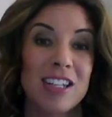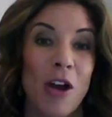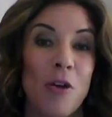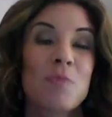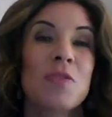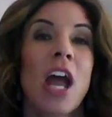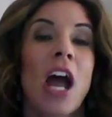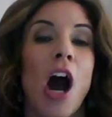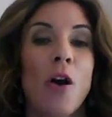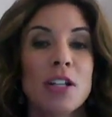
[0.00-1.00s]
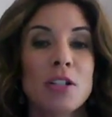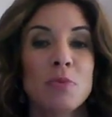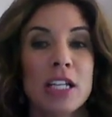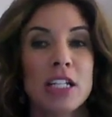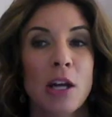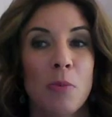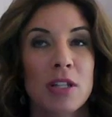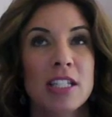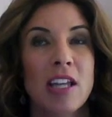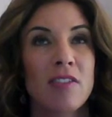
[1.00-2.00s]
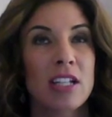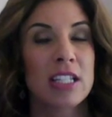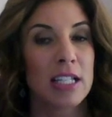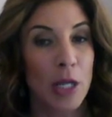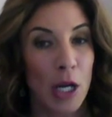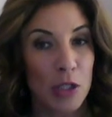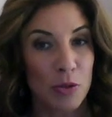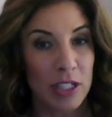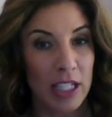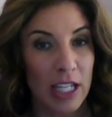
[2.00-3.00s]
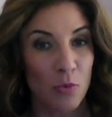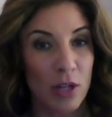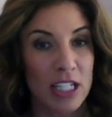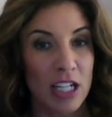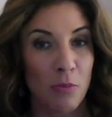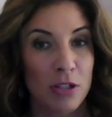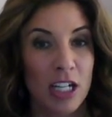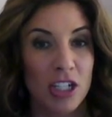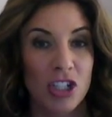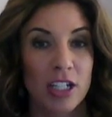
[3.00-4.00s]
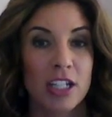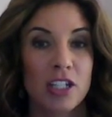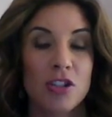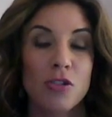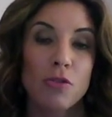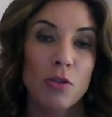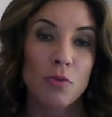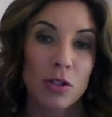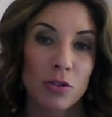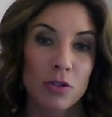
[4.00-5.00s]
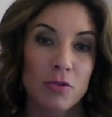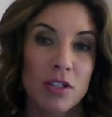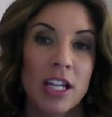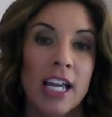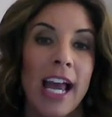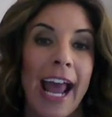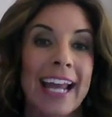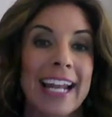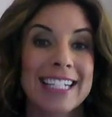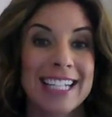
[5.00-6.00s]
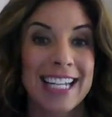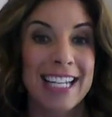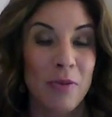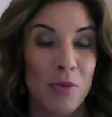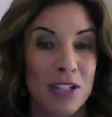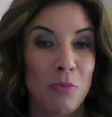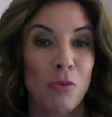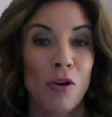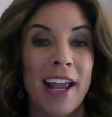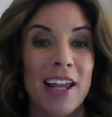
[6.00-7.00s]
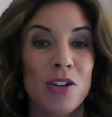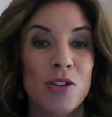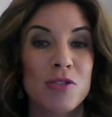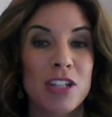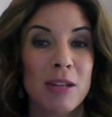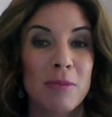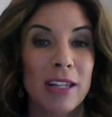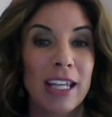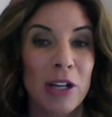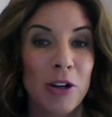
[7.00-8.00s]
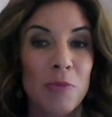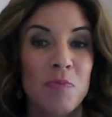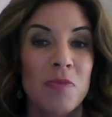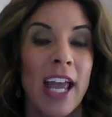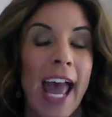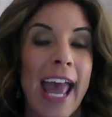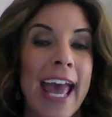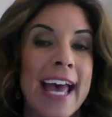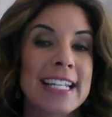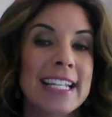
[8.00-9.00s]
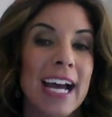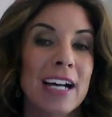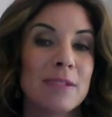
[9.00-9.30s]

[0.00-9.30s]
So August, we ended up with 7,600 in retail production and 2 new recruits, and Atia was a brand new team leader, and